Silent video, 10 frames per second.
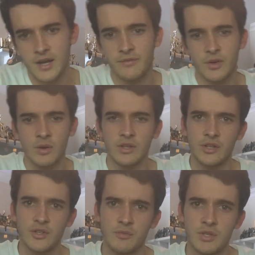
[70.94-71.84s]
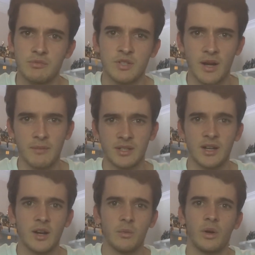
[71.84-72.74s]
and a few other YouTubers who inspired me
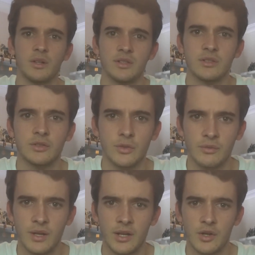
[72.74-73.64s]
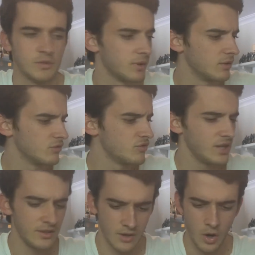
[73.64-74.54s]
to kind of want to just do videos, but
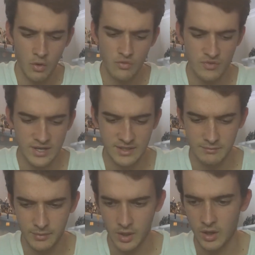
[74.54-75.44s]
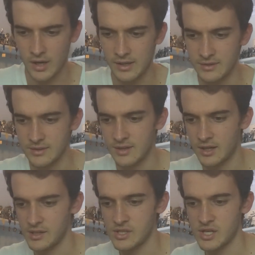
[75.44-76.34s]
really the whole reason behind
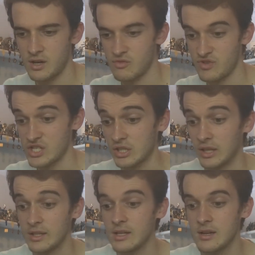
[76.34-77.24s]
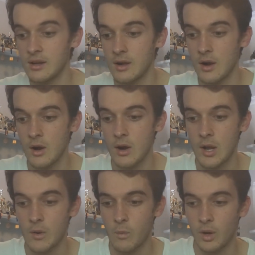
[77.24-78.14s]
starting the channel originally
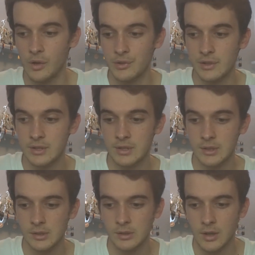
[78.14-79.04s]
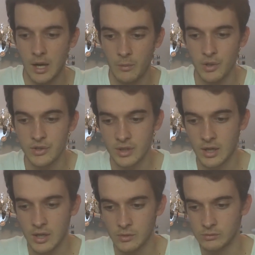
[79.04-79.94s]
was I watched a
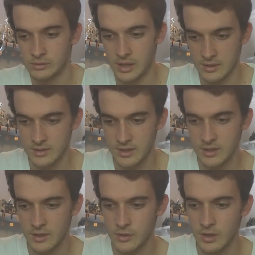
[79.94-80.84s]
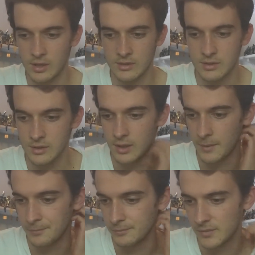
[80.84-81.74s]
guy called Cutsy who does,
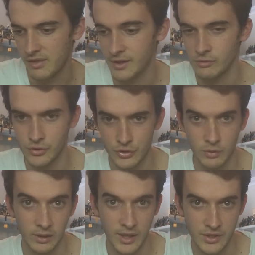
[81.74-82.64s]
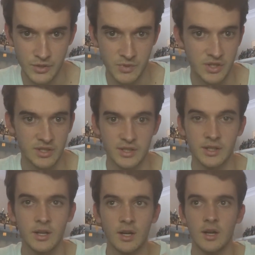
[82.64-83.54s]
I think called U Squad Legends, which is
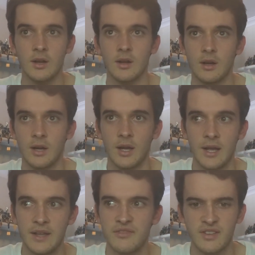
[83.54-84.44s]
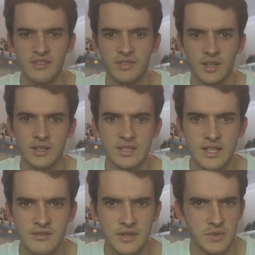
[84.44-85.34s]
a FIFA
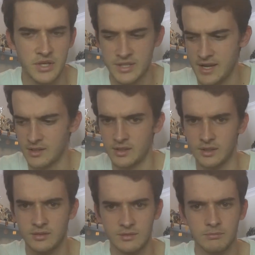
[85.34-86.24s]
series when you take a